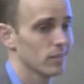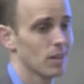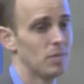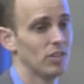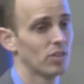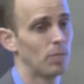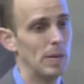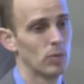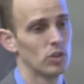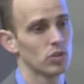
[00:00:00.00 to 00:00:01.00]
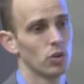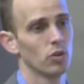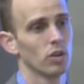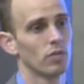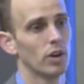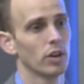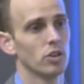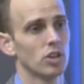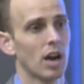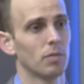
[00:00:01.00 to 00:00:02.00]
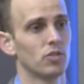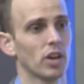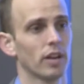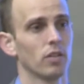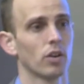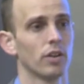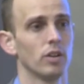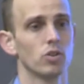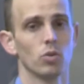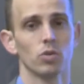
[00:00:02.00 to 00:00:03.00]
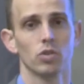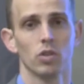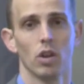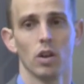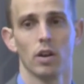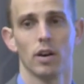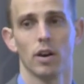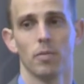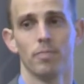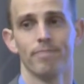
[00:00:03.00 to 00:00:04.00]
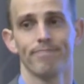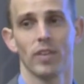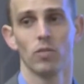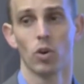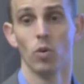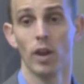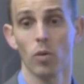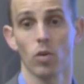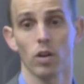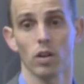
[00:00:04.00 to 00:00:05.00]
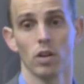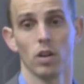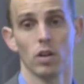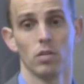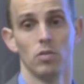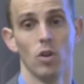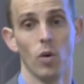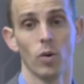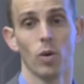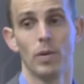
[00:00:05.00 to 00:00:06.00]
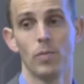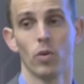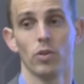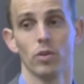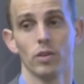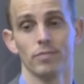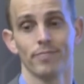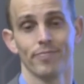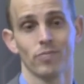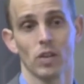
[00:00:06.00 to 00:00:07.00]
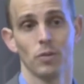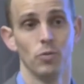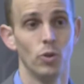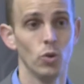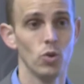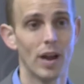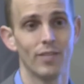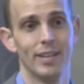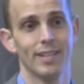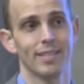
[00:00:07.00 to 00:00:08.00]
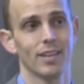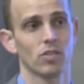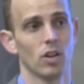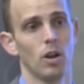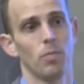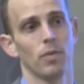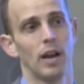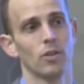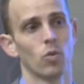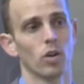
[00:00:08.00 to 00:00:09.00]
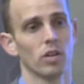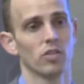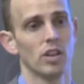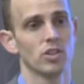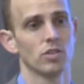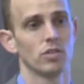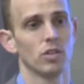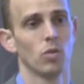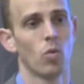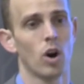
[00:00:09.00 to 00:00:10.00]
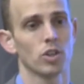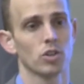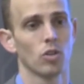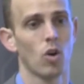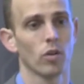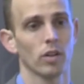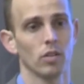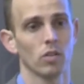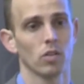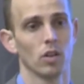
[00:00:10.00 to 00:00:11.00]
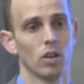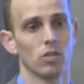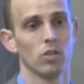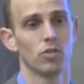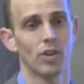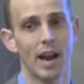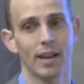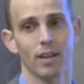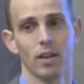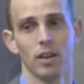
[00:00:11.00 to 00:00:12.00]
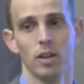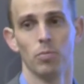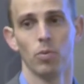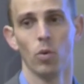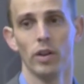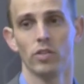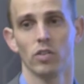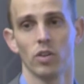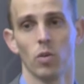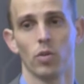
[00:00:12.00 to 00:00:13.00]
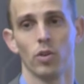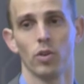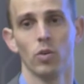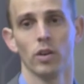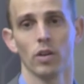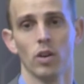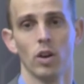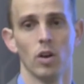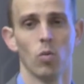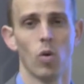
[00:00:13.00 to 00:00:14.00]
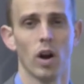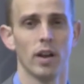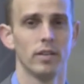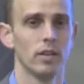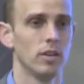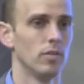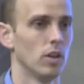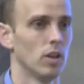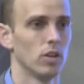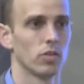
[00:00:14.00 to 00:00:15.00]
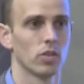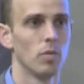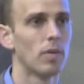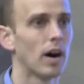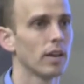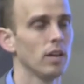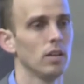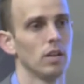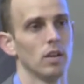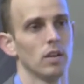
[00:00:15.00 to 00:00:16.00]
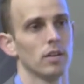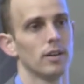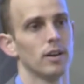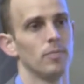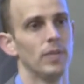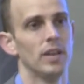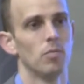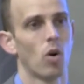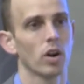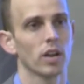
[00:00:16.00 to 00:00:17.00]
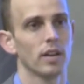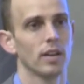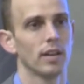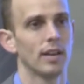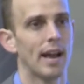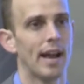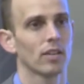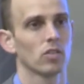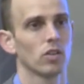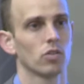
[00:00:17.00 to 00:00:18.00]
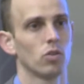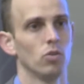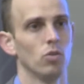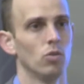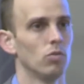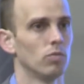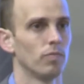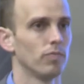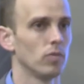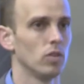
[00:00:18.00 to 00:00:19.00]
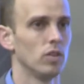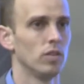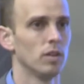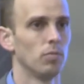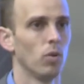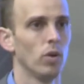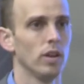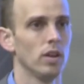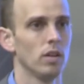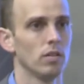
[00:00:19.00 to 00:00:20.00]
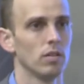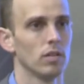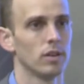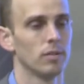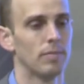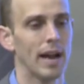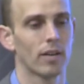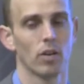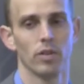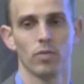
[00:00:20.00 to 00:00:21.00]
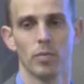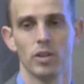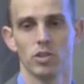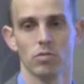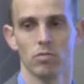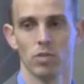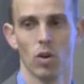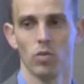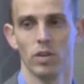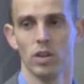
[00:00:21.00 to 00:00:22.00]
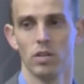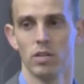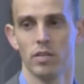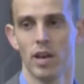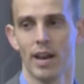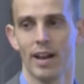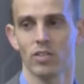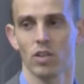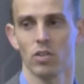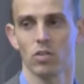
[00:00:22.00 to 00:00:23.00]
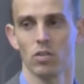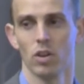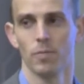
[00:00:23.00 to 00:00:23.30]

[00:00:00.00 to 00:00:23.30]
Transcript: That means that people just aren't doing a very good job of checking the credentials um, of their own network, knowing what people are doing. Do you have anything set up at your organization to watch logins, to track employees to see what they're doing? Why did somebody um, in marketing get access to the employee uh, background information. They don't need that access.